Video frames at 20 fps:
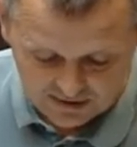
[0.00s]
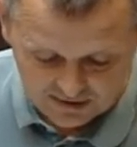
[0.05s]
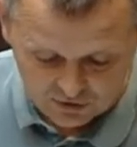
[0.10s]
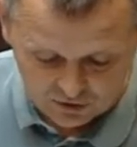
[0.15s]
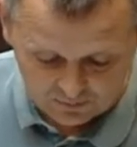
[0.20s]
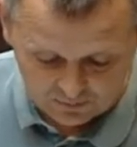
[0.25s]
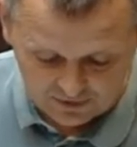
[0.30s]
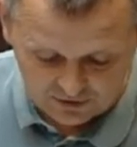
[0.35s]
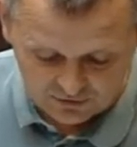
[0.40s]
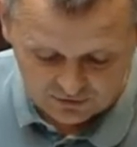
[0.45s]
It
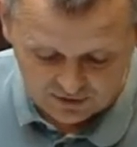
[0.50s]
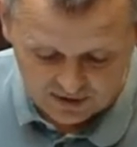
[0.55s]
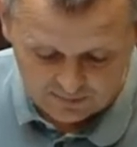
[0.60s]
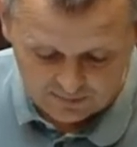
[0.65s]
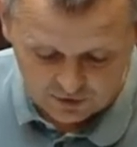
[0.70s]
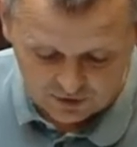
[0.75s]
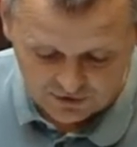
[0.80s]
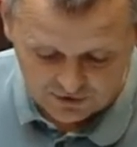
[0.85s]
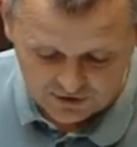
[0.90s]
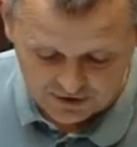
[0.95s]
took me 3
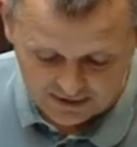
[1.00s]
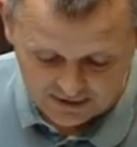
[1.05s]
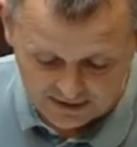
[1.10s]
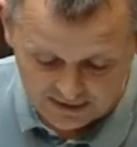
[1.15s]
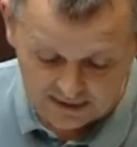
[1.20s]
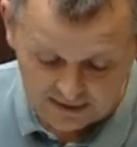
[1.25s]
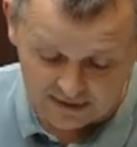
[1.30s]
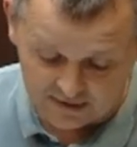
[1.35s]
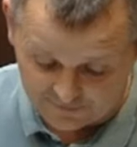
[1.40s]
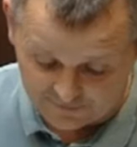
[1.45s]
months
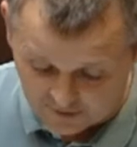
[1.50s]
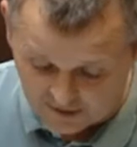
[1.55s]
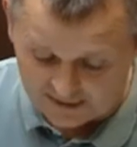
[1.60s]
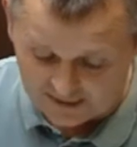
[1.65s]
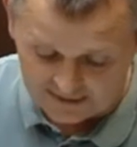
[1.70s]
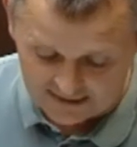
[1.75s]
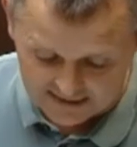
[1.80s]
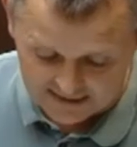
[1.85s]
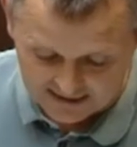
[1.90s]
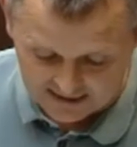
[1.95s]
to
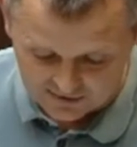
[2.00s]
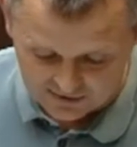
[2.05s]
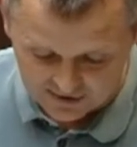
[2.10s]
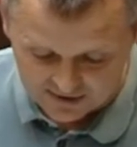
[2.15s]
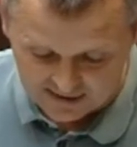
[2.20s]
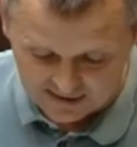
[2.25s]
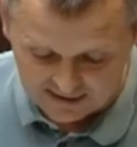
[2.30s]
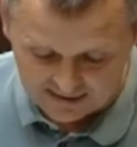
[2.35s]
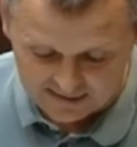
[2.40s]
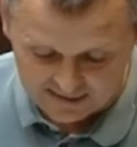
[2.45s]
find this house in
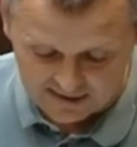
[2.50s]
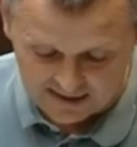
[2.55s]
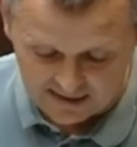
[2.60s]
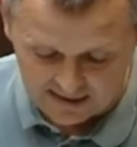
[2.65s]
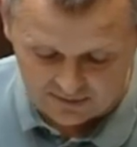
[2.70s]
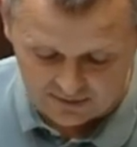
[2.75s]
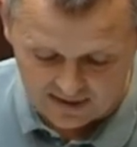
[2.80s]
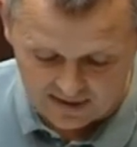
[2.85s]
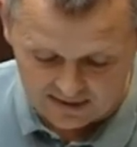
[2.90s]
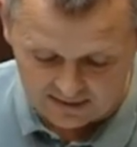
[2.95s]

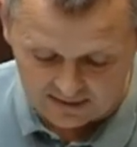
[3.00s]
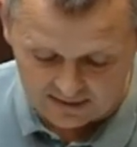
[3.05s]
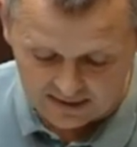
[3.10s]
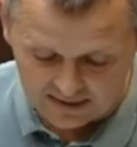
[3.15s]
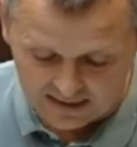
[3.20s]
Enniskerry, and